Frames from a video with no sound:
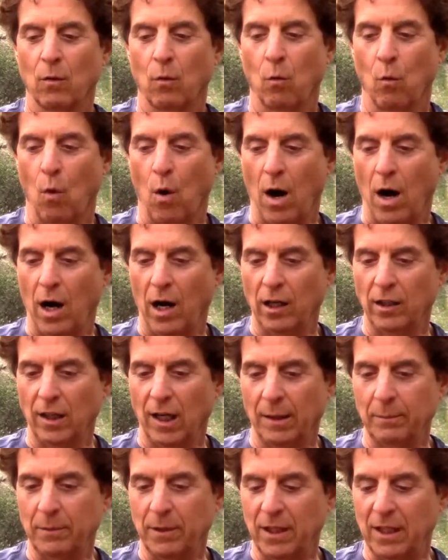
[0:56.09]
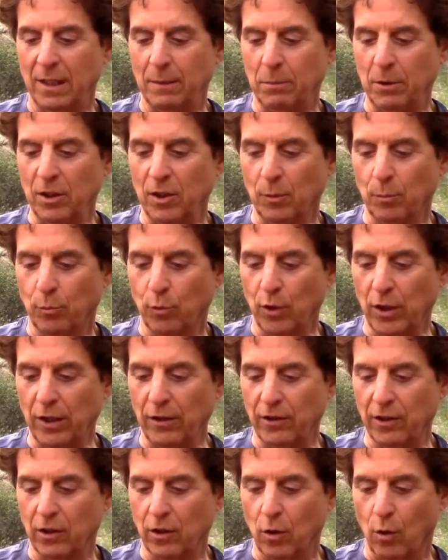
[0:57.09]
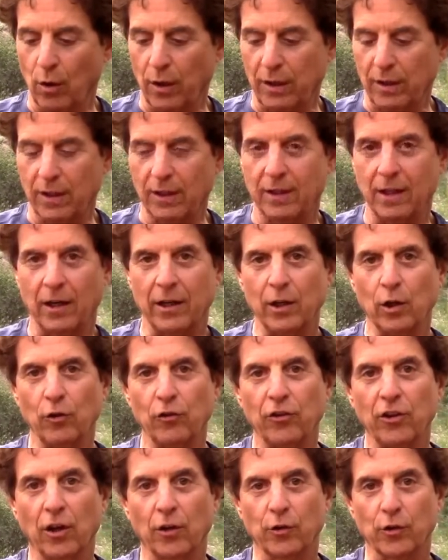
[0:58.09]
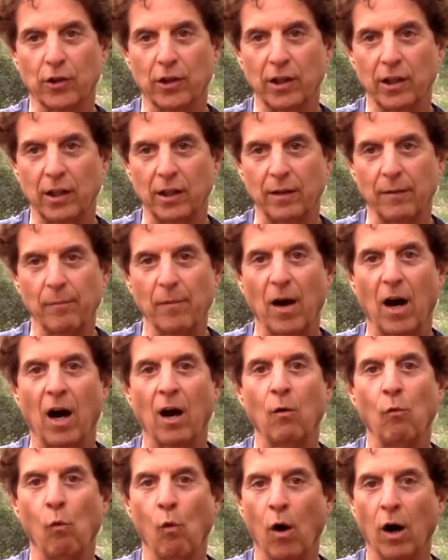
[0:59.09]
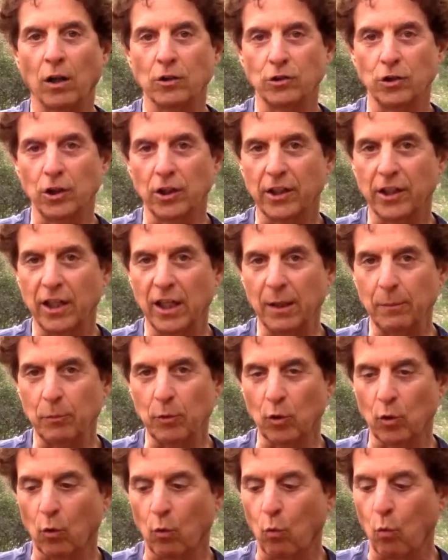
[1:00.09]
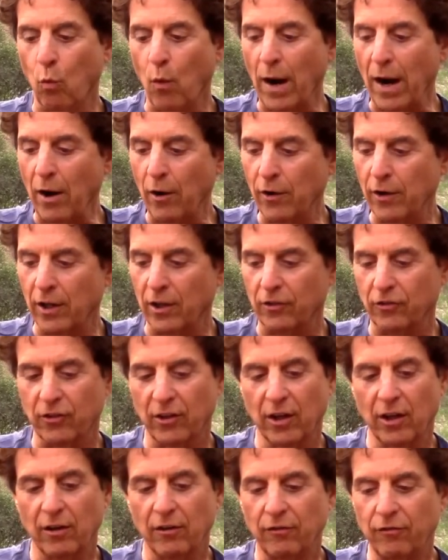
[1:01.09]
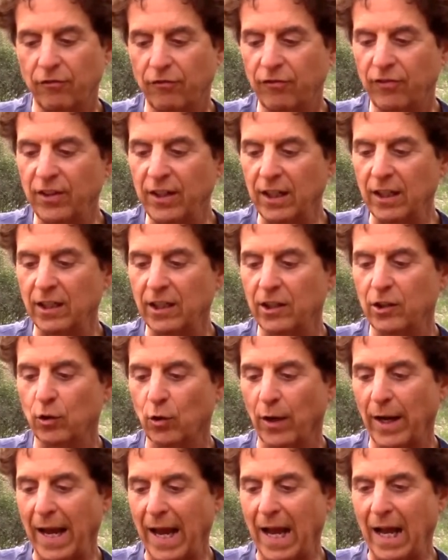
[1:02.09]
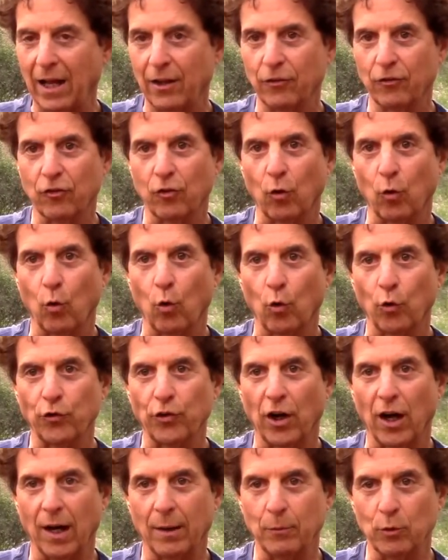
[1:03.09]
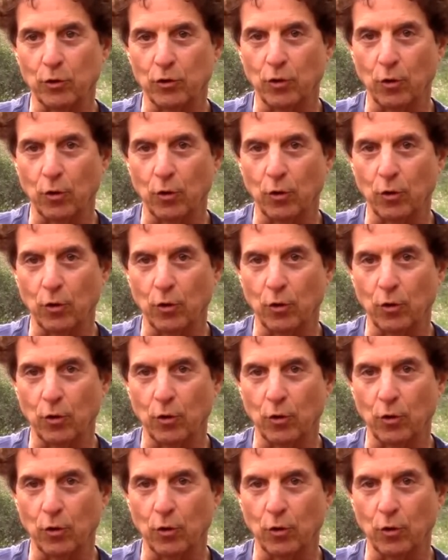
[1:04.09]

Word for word: while I'm keeping the breathing going. Now here's the other key. I want you to keep your awareness feeling your hands the whole time you're